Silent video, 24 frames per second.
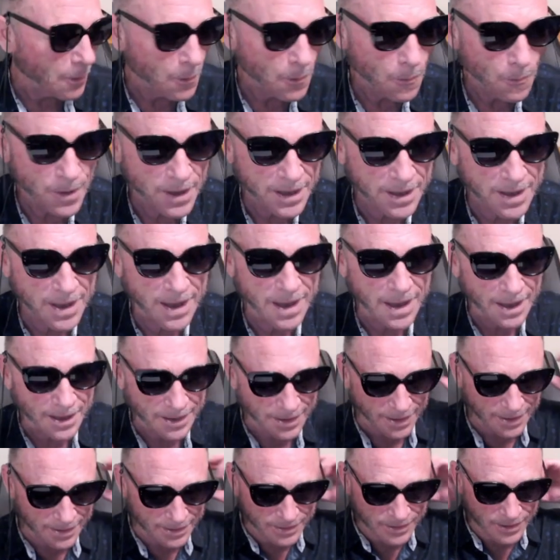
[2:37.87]

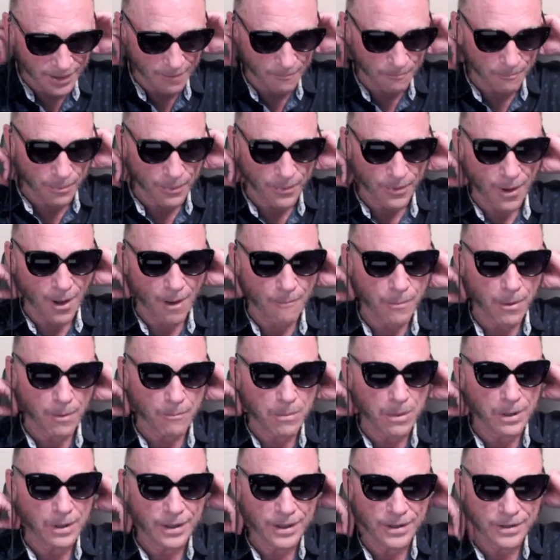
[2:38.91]

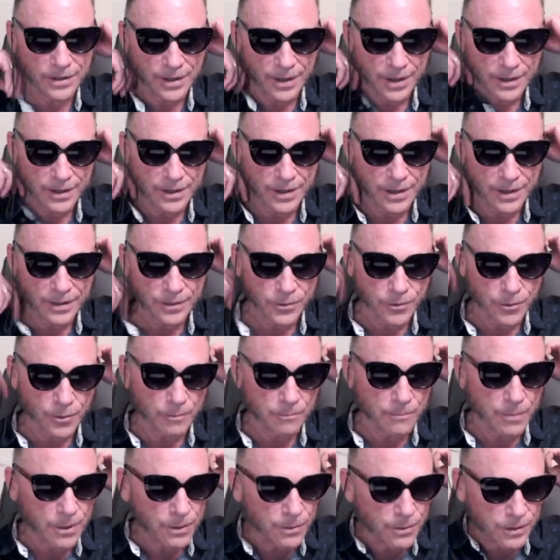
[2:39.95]
probabilistic
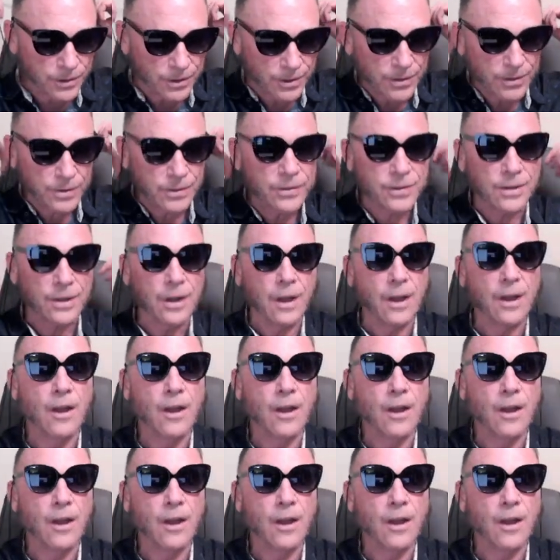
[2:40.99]
distributions